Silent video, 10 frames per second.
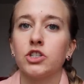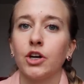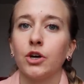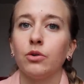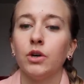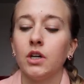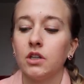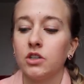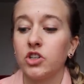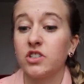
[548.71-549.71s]
So,
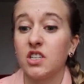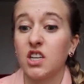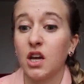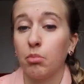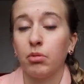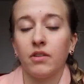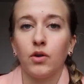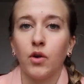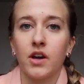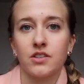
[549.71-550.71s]
just a tip if
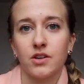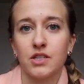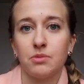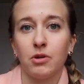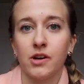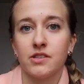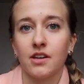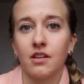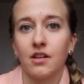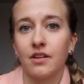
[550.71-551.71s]
you guys are
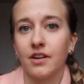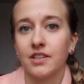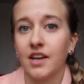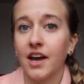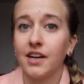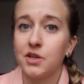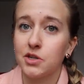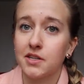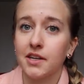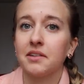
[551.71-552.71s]
experiencing a lot of anxiety,
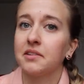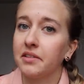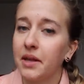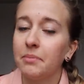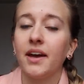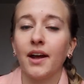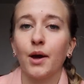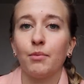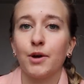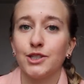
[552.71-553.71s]
just like limit
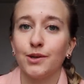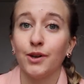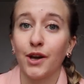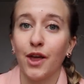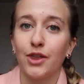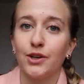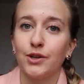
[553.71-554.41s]
how much you look at the